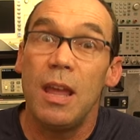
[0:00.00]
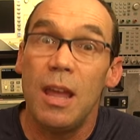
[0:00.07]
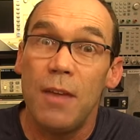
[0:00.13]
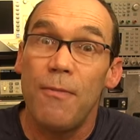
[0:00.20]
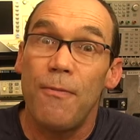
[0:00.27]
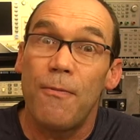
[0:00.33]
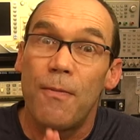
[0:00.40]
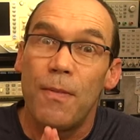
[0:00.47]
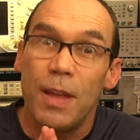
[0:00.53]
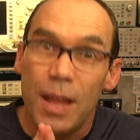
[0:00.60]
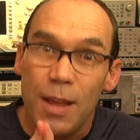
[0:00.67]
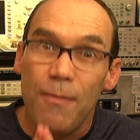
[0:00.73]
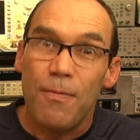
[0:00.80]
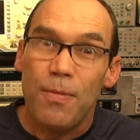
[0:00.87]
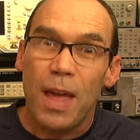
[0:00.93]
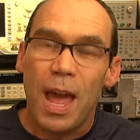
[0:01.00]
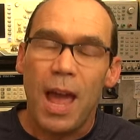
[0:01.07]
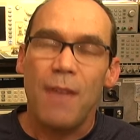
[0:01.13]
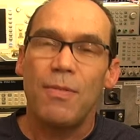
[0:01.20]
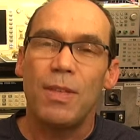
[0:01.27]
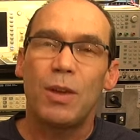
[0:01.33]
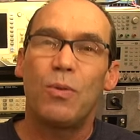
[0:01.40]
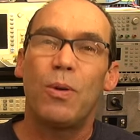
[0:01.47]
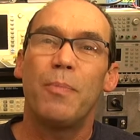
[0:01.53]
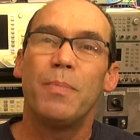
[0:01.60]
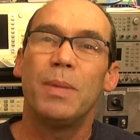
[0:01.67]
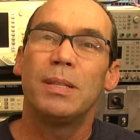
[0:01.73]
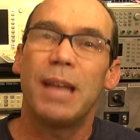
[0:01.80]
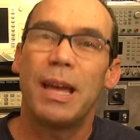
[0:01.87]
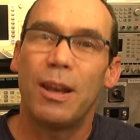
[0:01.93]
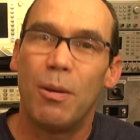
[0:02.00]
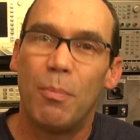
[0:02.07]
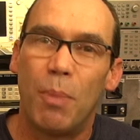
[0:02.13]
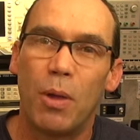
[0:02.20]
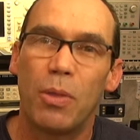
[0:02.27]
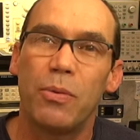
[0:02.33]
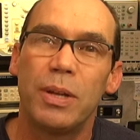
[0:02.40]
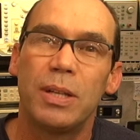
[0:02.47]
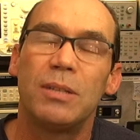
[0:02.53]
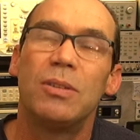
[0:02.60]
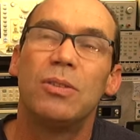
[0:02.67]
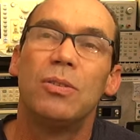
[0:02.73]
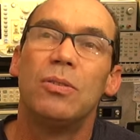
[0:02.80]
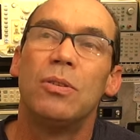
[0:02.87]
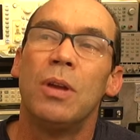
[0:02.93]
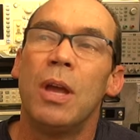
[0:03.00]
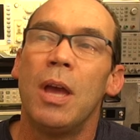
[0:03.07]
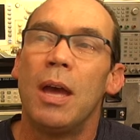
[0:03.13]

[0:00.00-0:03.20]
if they have the equipment and are bothering to